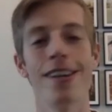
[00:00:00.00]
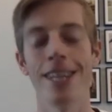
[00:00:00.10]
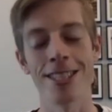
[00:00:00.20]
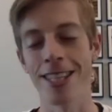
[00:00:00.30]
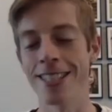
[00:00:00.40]

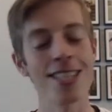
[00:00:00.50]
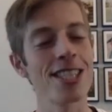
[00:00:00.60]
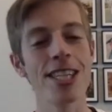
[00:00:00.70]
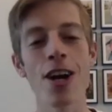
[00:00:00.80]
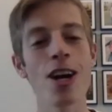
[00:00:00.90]
It's a
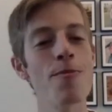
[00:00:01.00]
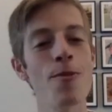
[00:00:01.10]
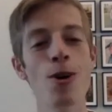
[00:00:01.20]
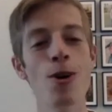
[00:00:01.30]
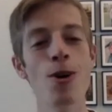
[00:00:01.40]
scary
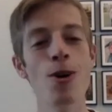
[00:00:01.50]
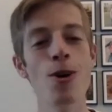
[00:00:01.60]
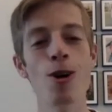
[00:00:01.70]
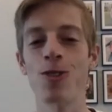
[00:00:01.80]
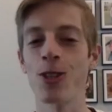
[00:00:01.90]
move
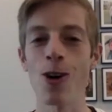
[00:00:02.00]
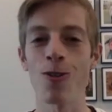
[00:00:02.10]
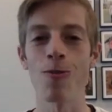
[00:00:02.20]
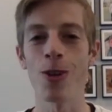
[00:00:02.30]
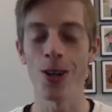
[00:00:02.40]
to go from
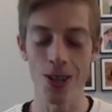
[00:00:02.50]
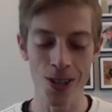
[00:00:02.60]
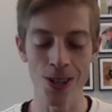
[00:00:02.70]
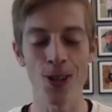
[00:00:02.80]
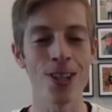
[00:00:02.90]

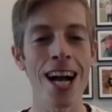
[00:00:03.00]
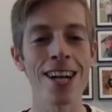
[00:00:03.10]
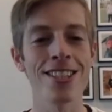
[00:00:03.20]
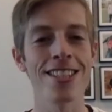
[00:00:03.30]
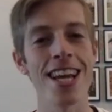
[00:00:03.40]
your
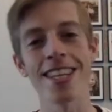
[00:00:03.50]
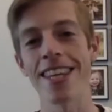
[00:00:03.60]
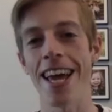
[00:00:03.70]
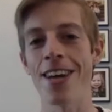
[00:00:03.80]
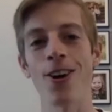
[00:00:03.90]
college
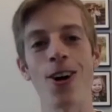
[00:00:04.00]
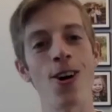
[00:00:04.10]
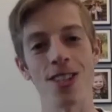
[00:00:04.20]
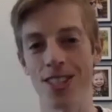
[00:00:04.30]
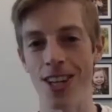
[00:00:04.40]
10K and all
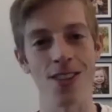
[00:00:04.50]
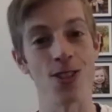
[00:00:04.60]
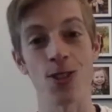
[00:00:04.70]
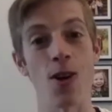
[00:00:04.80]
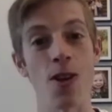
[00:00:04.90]
of a sudden
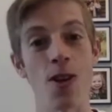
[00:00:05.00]
start